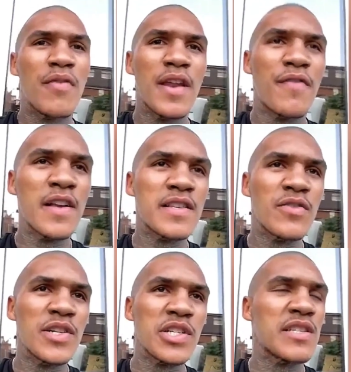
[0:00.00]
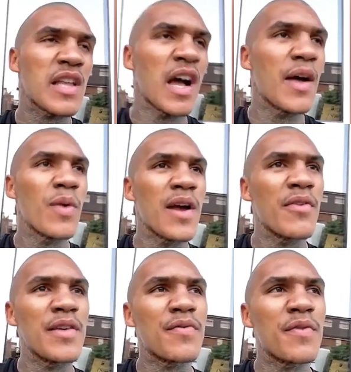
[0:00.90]
It first originally started where
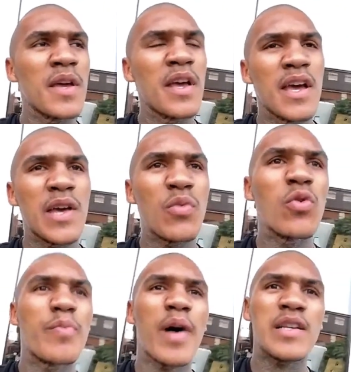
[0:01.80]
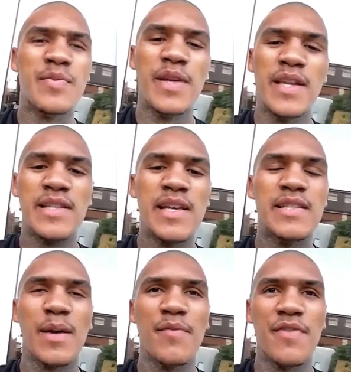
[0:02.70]
he walked past me and he said
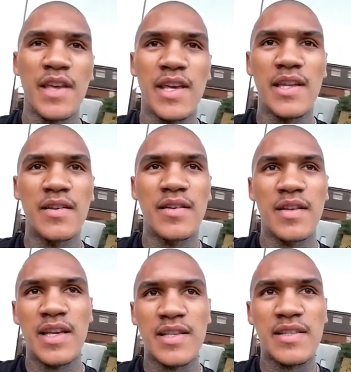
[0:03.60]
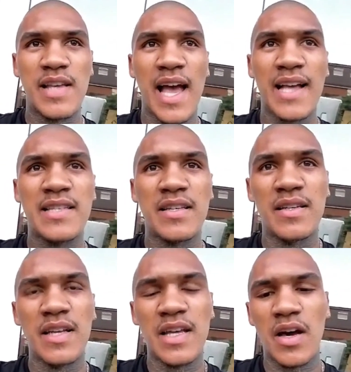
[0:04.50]
something in his accent
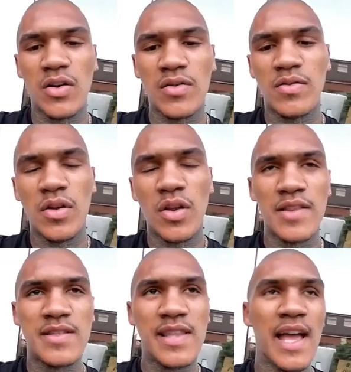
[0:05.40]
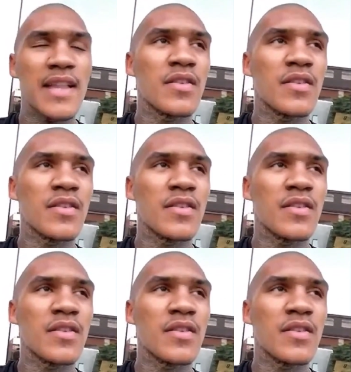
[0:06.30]
and I couldn't understand,